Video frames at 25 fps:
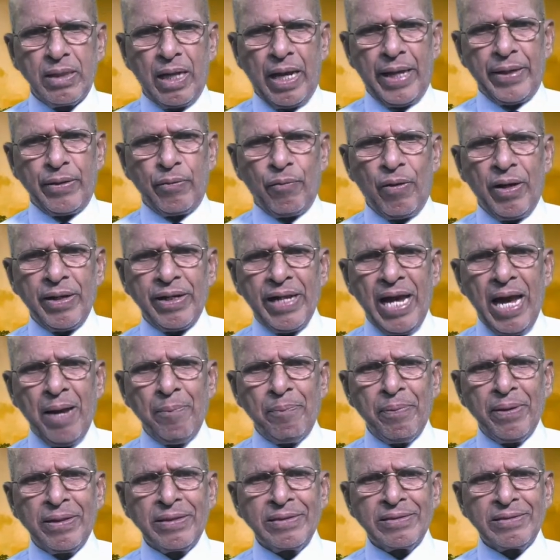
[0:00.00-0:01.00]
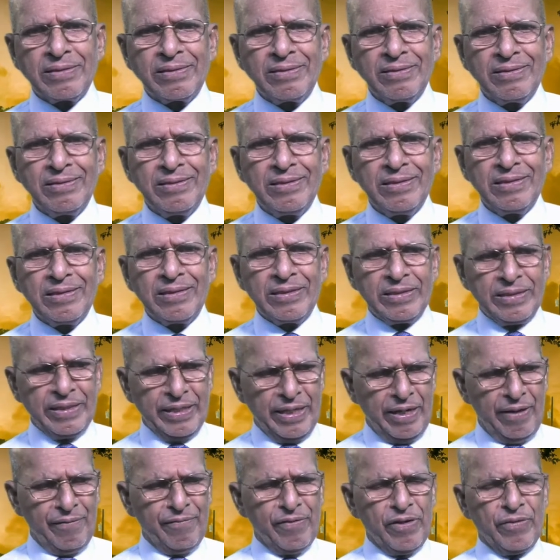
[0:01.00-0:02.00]
And what happened?
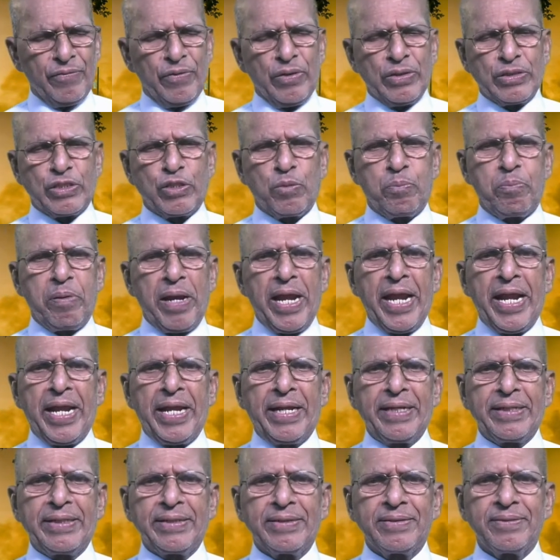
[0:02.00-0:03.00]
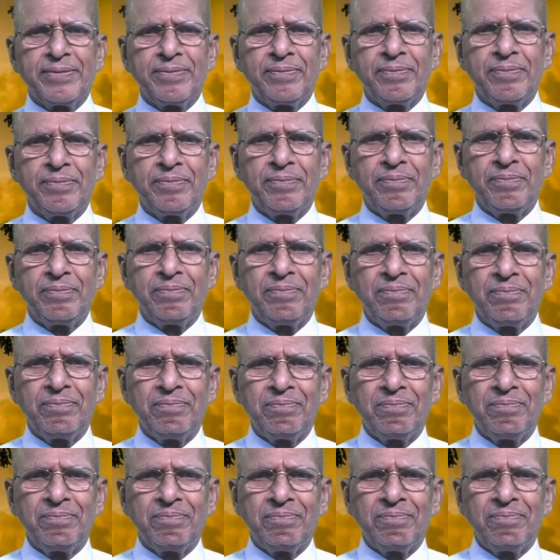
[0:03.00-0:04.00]
Nineveh was spared.
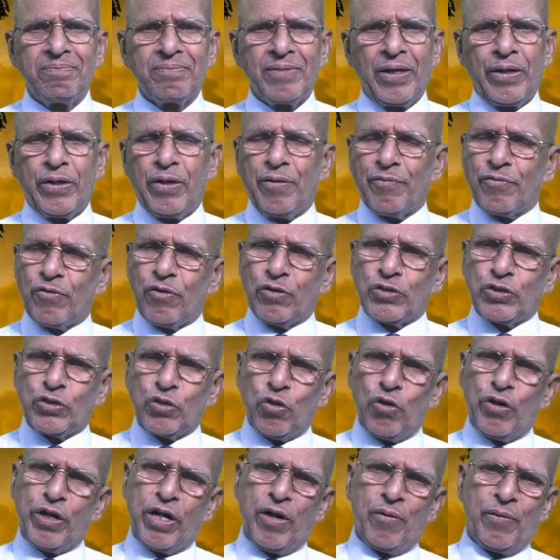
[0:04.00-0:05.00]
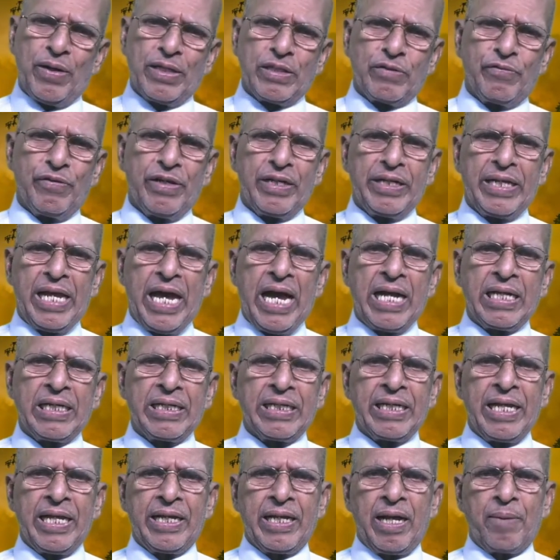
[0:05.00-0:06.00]
And of course, Jonah was very
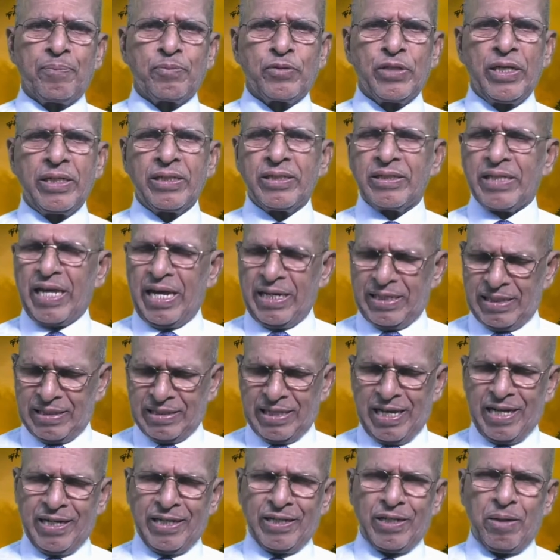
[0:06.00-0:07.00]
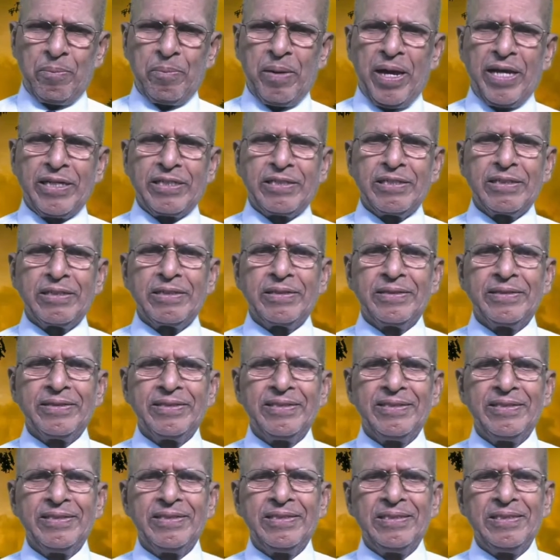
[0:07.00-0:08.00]
angry and upset. That is another matter.
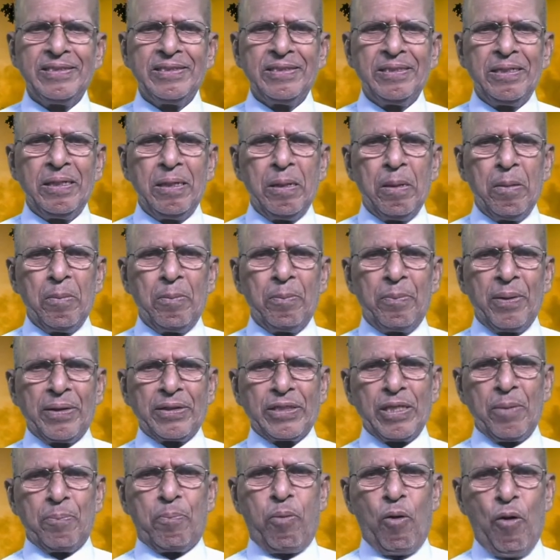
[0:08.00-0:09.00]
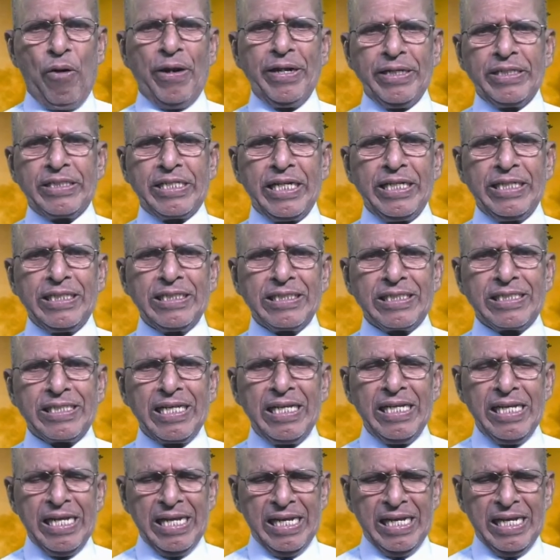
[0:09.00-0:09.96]
But the point is,